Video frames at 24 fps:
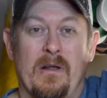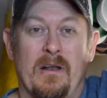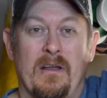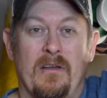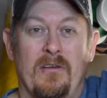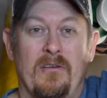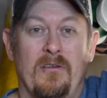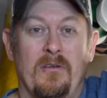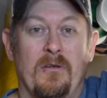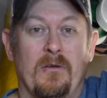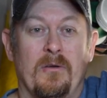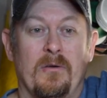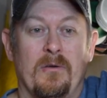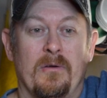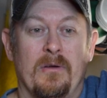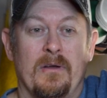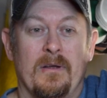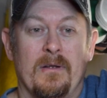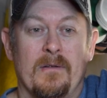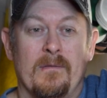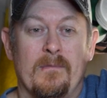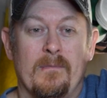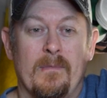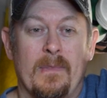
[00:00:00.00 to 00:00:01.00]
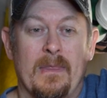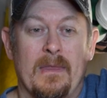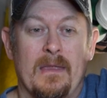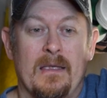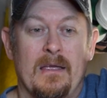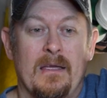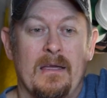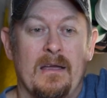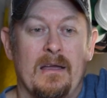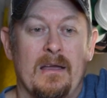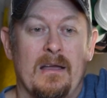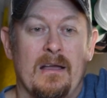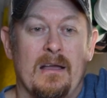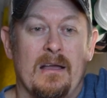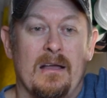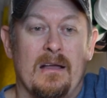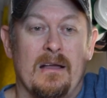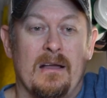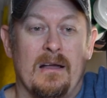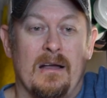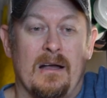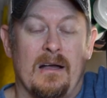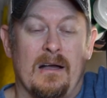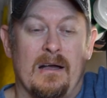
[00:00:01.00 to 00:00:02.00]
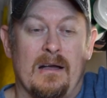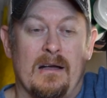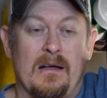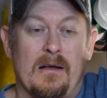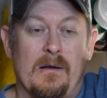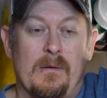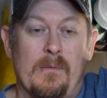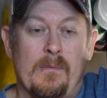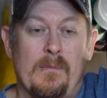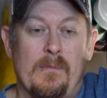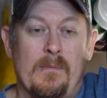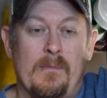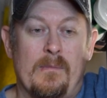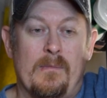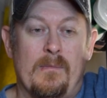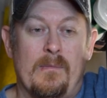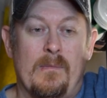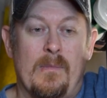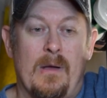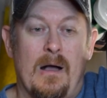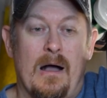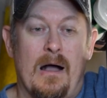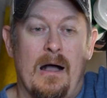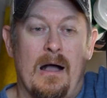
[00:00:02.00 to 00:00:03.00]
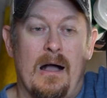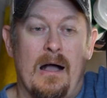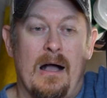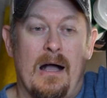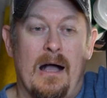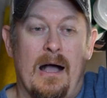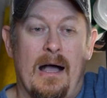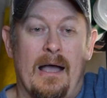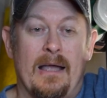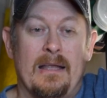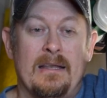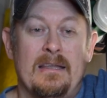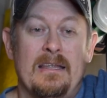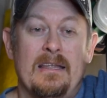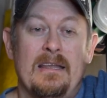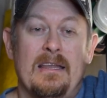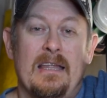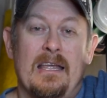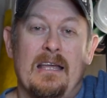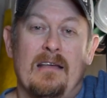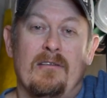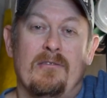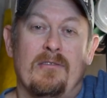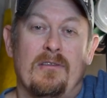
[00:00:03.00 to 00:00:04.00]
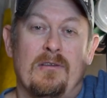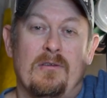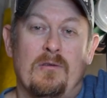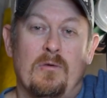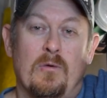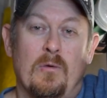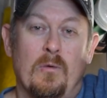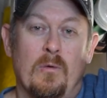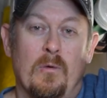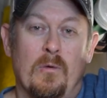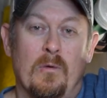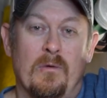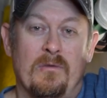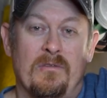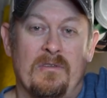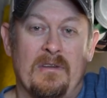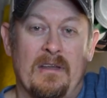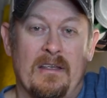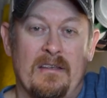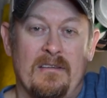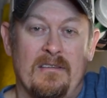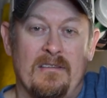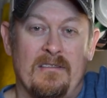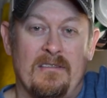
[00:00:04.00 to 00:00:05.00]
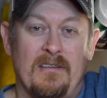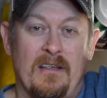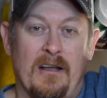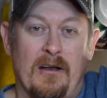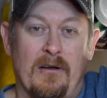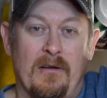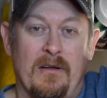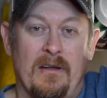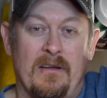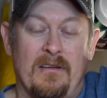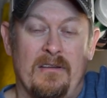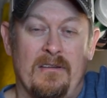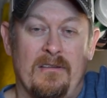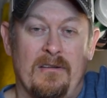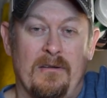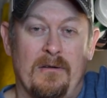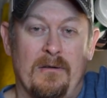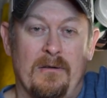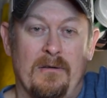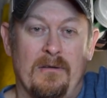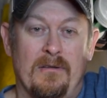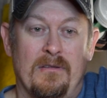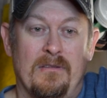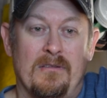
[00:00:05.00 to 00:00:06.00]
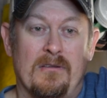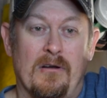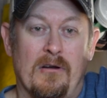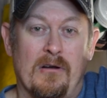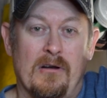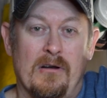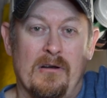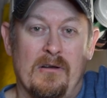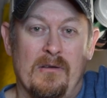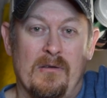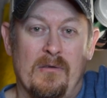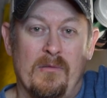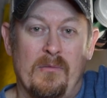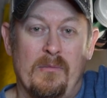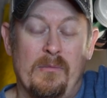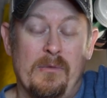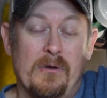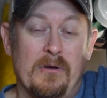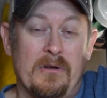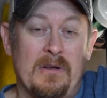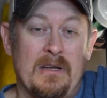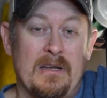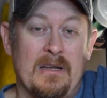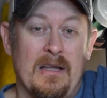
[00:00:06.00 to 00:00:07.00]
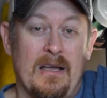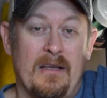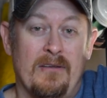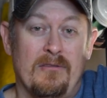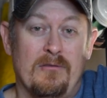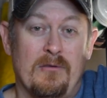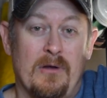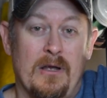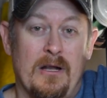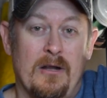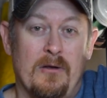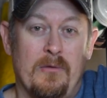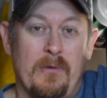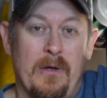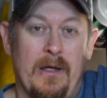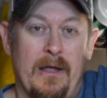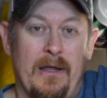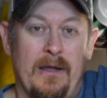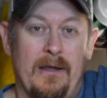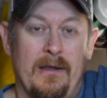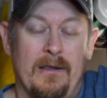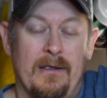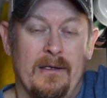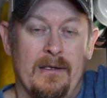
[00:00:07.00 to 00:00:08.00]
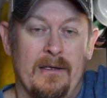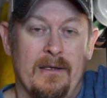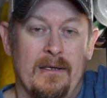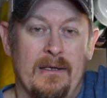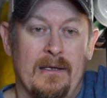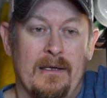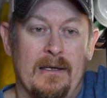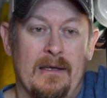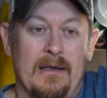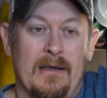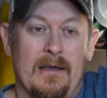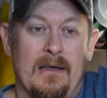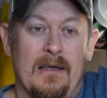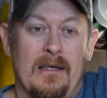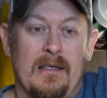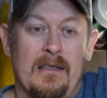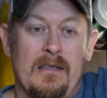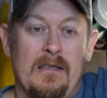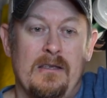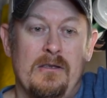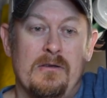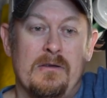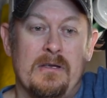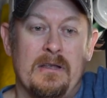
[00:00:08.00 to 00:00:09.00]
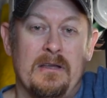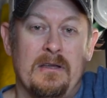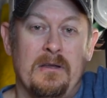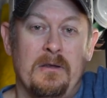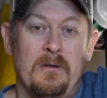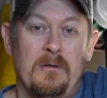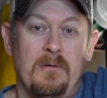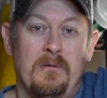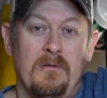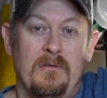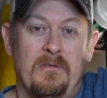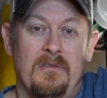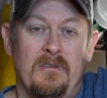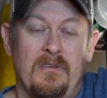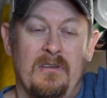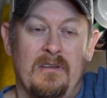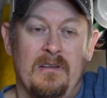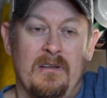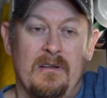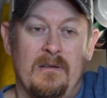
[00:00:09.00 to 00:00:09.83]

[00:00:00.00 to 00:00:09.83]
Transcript: do. I didn't have the tools necessary to start building knives right away. You can use